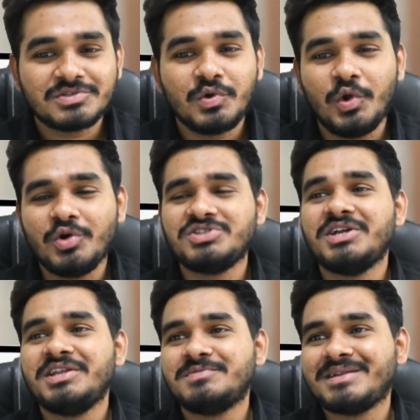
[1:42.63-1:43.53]
Notion
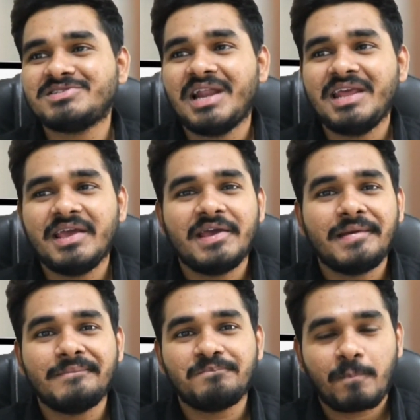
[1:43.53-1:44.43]
is
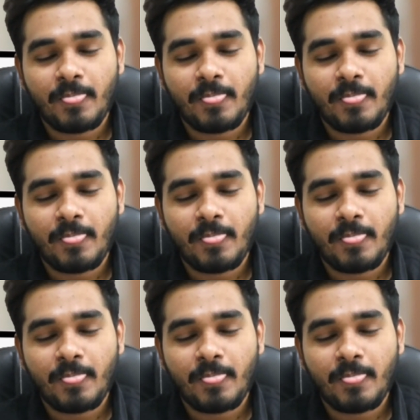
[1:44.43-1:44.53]
personally